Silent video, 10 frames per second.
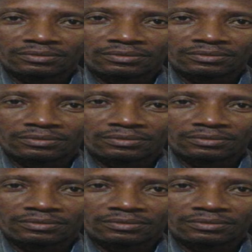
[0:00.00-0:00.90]

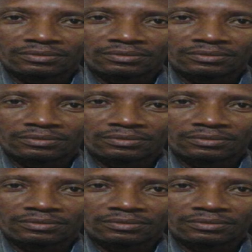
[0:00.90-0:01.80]

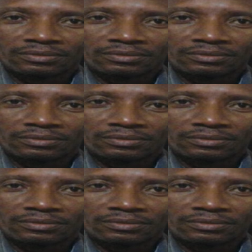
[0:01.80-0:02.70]

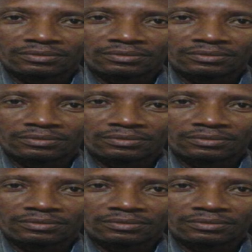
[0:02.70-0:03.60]

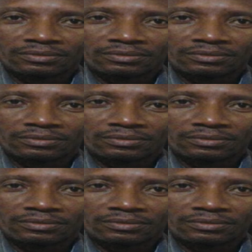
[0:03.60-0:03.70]
[no speech]